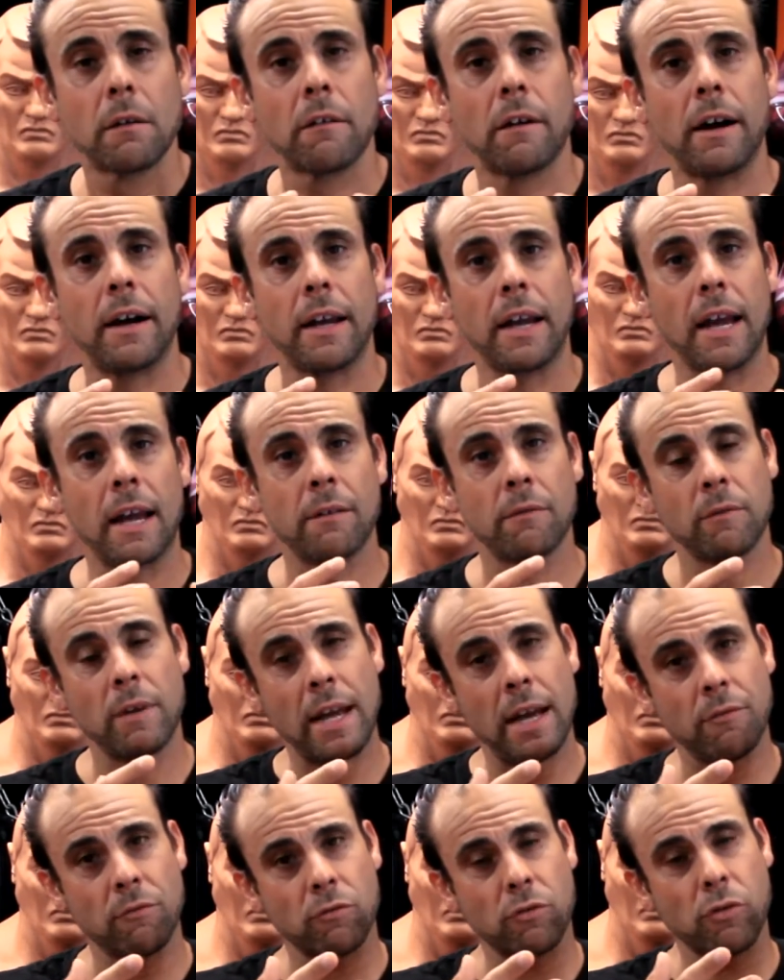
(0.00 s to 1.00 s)
right,
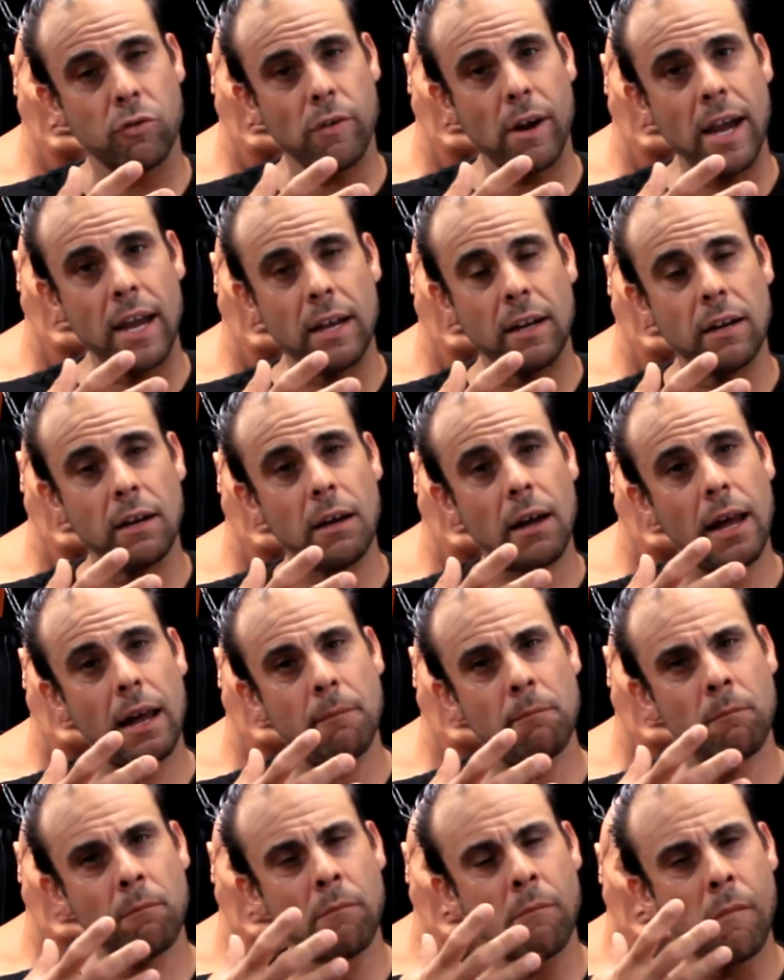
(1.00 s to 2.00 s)
and create a
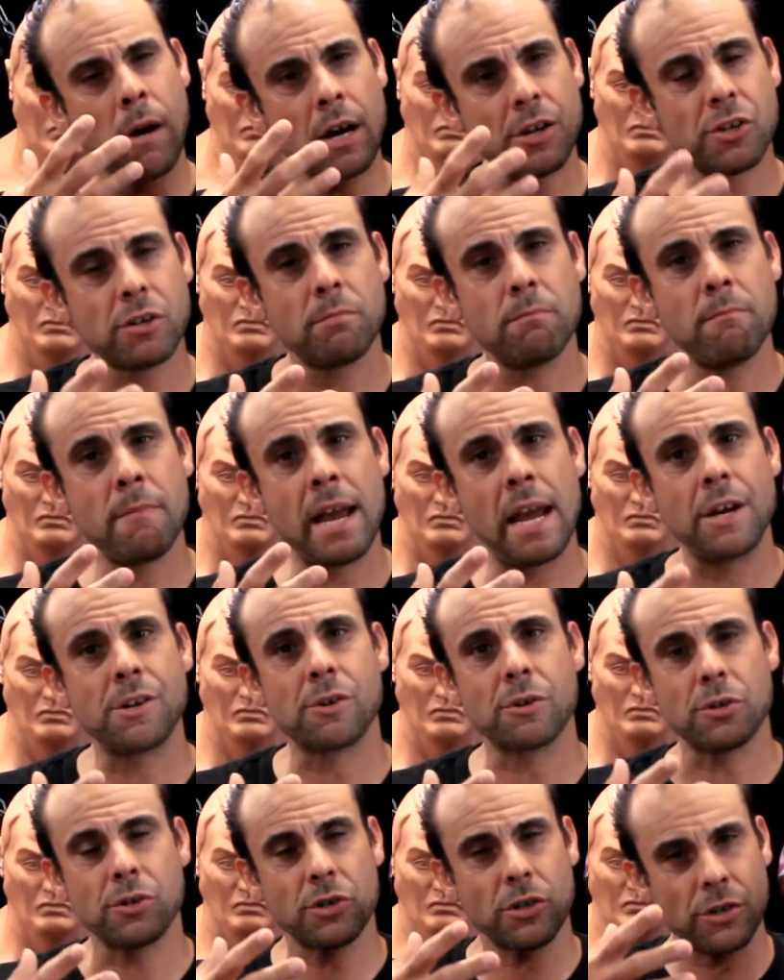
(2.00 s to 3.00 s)
much
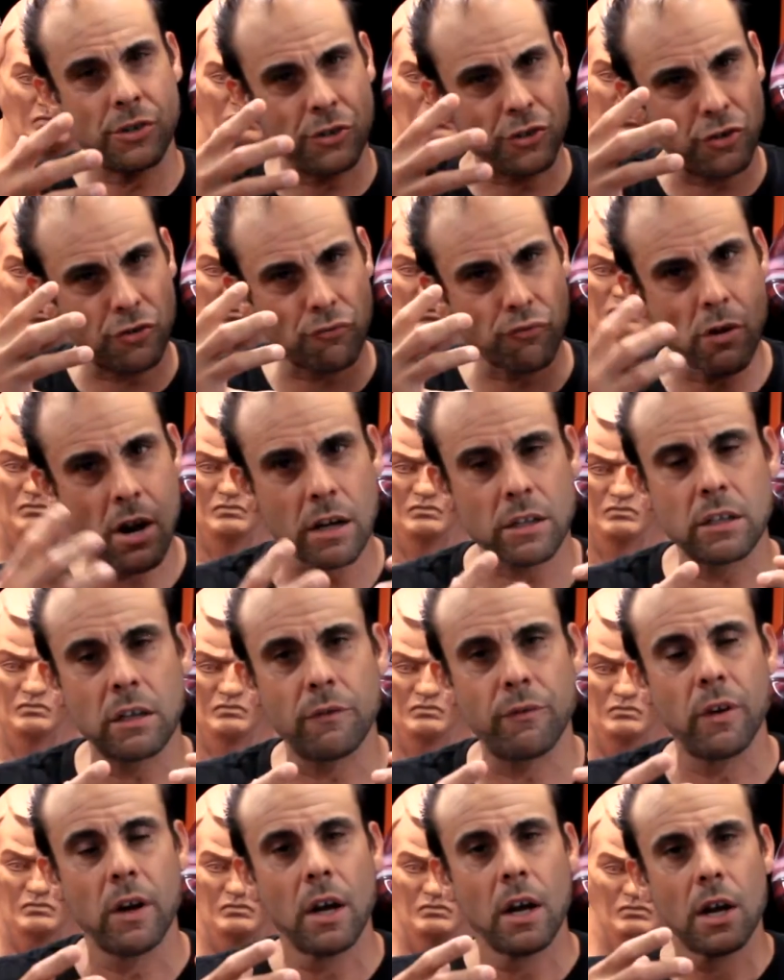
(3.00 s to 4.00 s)
major
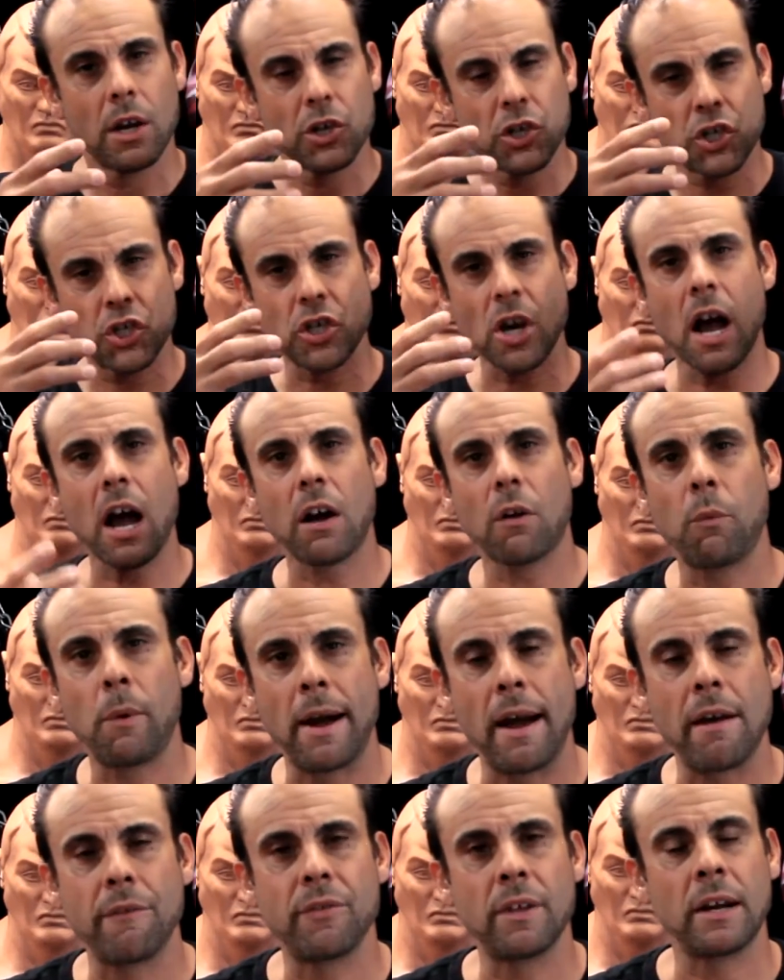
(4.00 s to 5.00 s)
destructive
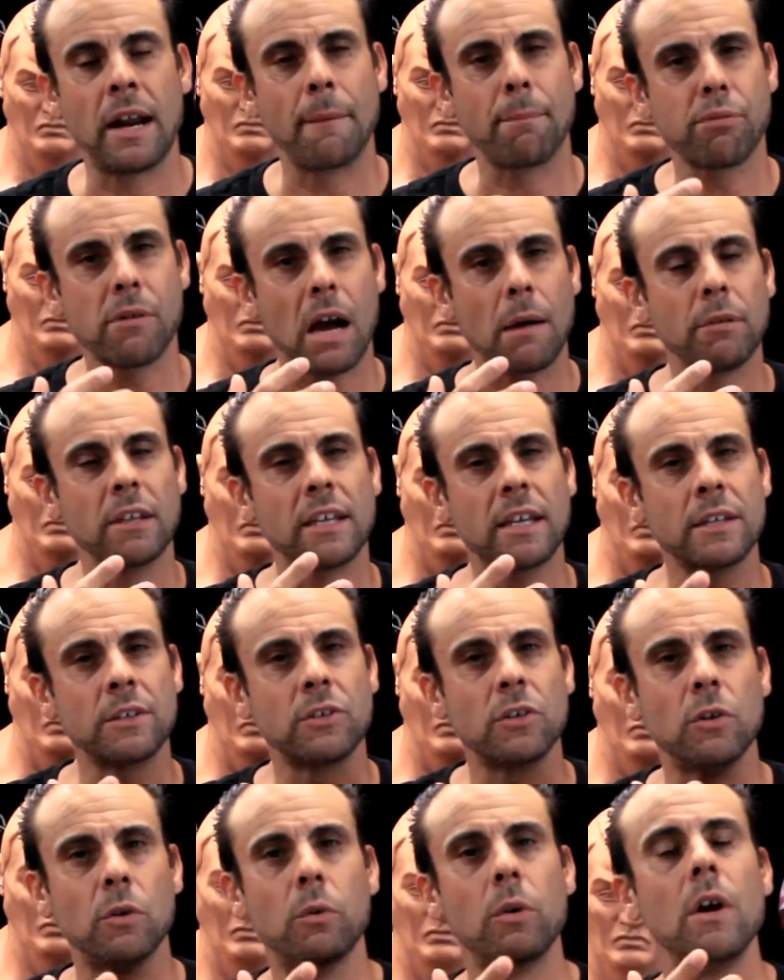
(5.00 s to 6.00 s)
shockwave than I probably can
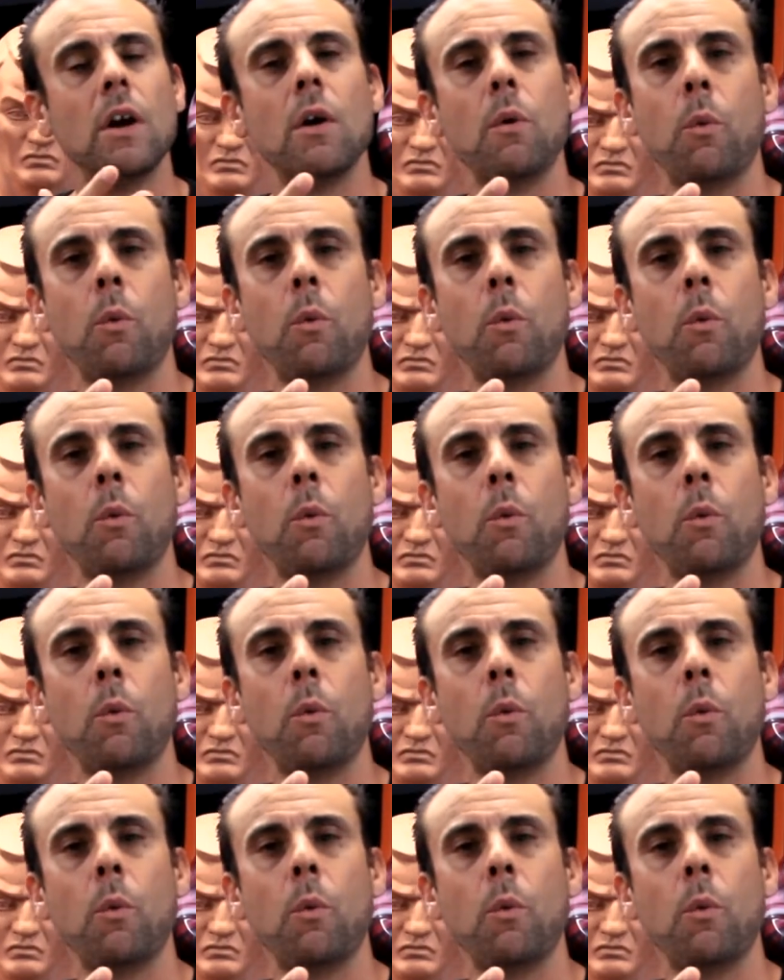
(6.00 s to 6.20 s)
do